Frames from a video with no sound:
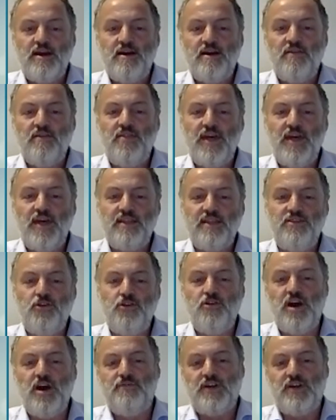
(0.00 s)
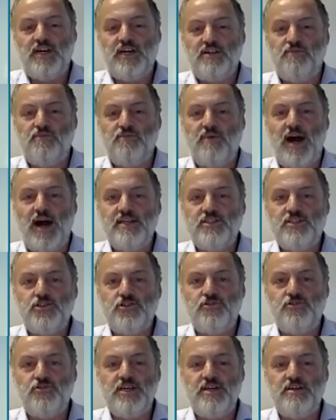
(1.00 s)
Then you have an
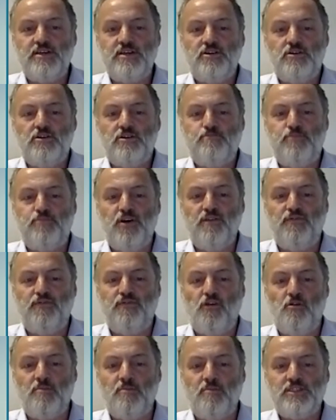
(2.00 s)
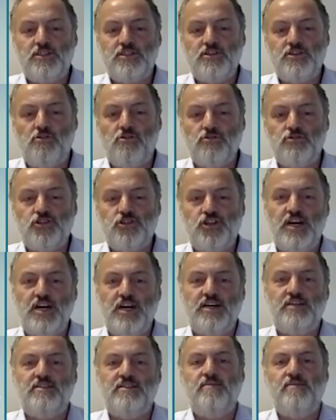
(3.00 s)
advisory performance
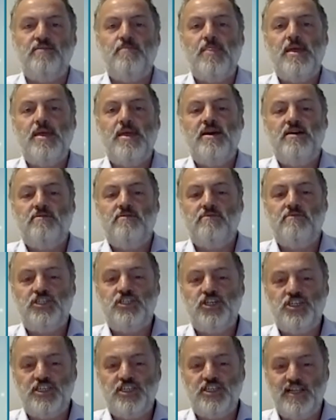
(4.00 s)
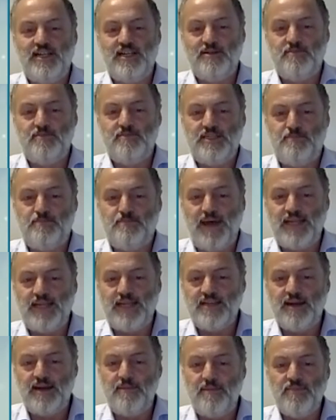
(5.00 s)
contract, which is a little bit
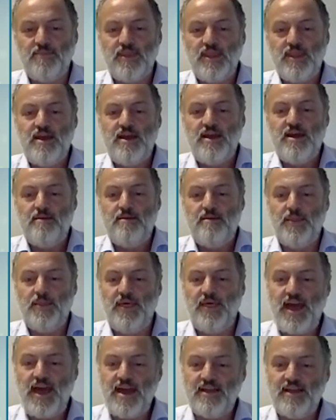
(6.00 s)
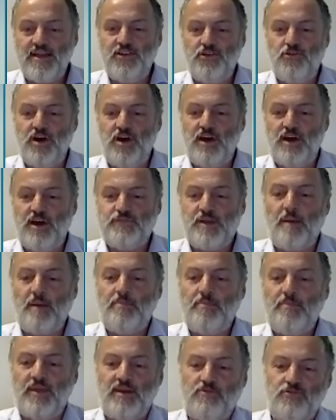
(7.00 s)
better. But then you have
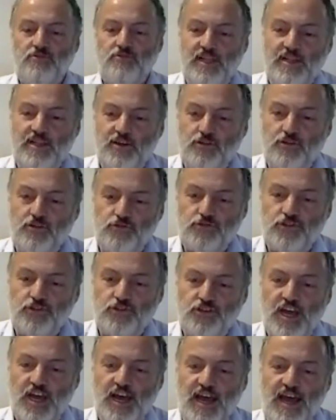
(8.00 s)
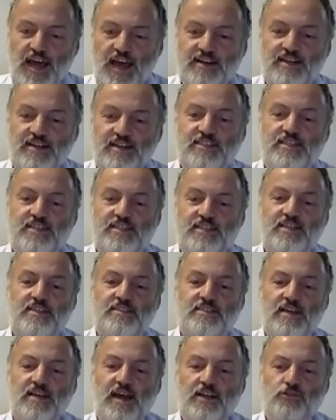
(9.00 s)
something really good. And this
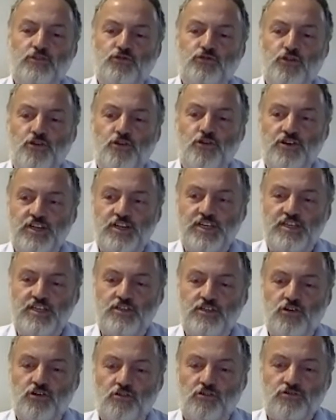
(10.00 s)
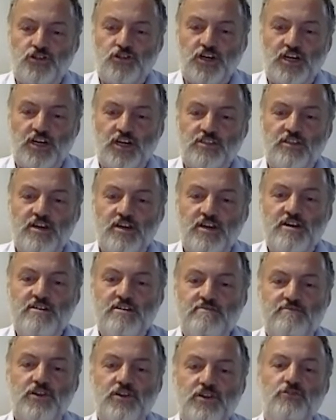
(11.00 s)
is a turnkey contract
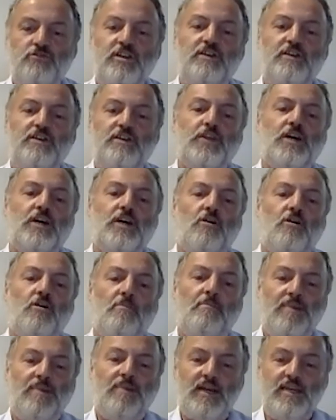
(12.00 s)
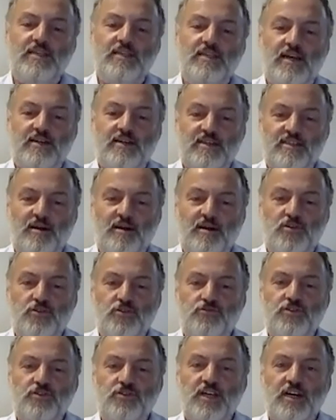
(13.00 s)
where you leave the complete NRW
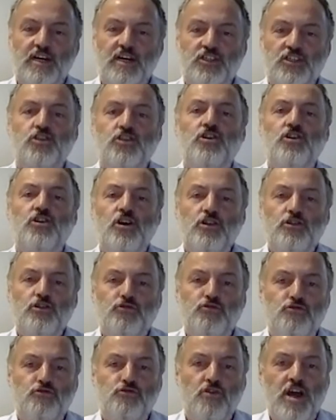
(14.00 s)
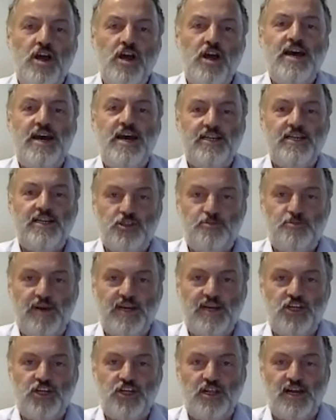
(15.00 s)
reduction to a
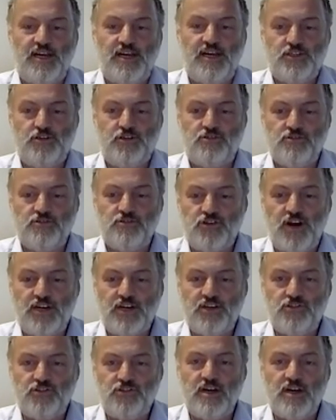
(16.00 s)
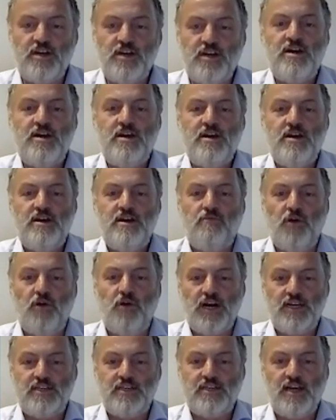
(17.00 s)
specialized contractor. One
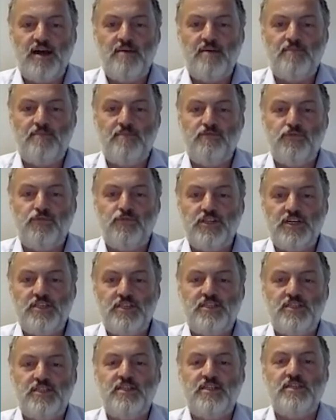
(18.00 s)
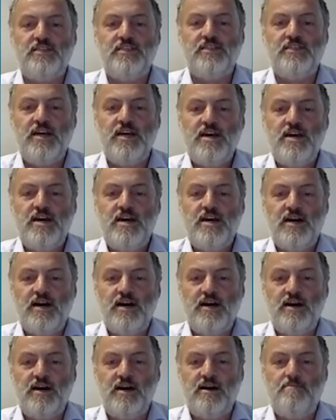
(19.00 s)
example for this is
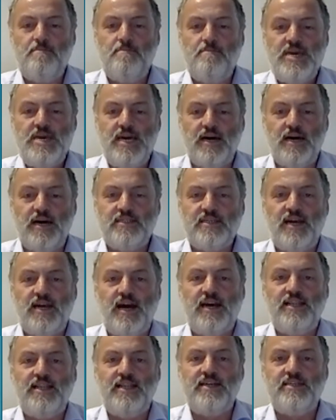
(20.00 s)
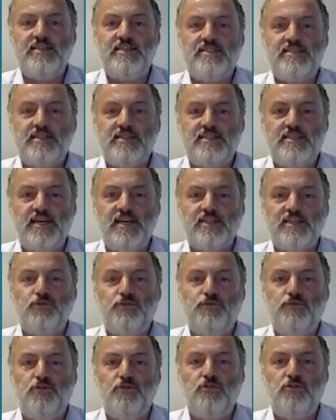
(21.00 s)
Miya's highly
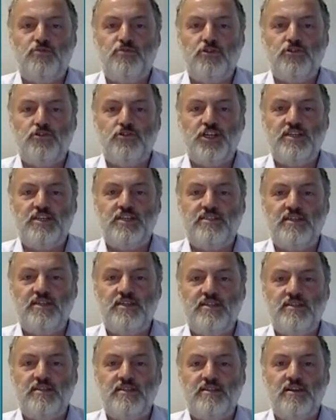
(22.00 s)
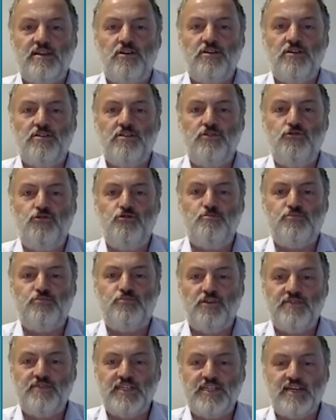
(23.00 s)
successful project on New
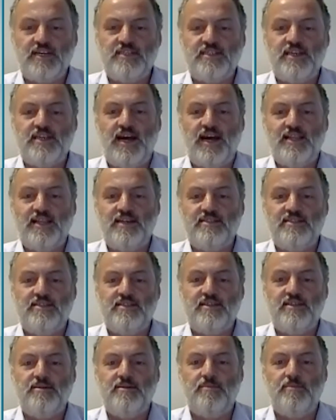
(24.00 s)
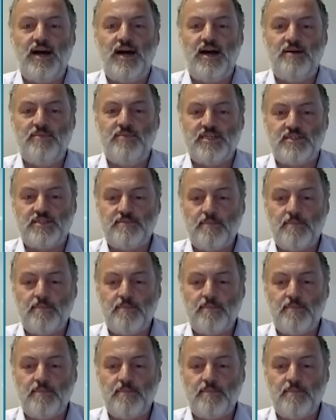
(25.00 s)
Providence Island in the Bahamas.